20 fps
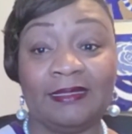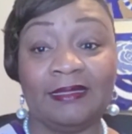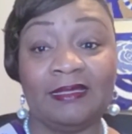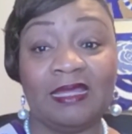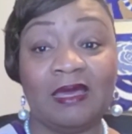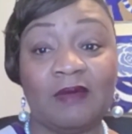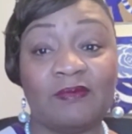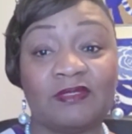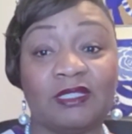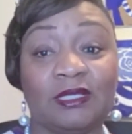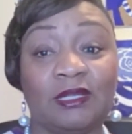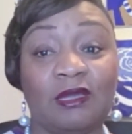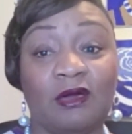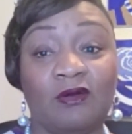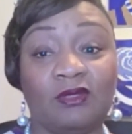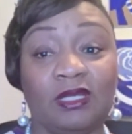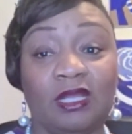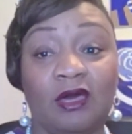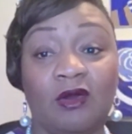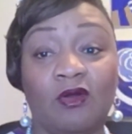That was a
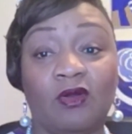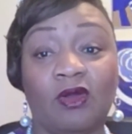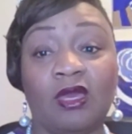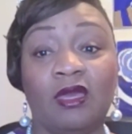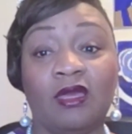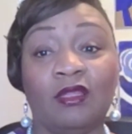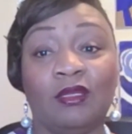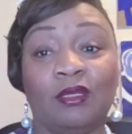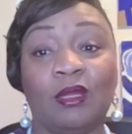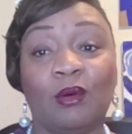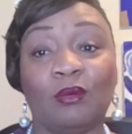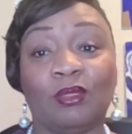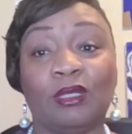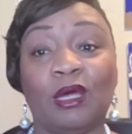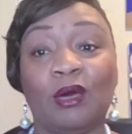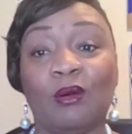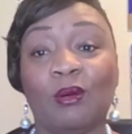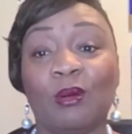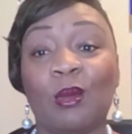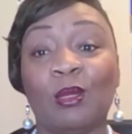long, long, long,
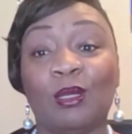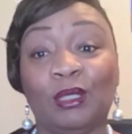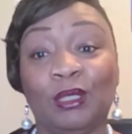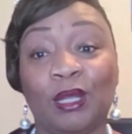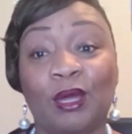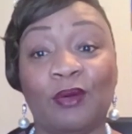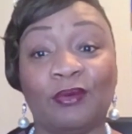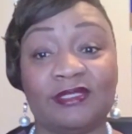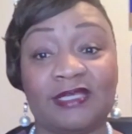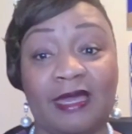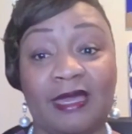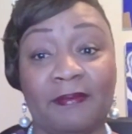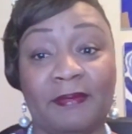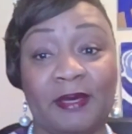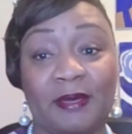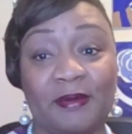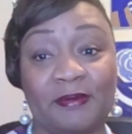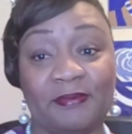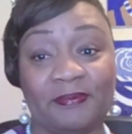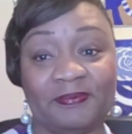long, long time
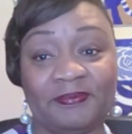ago.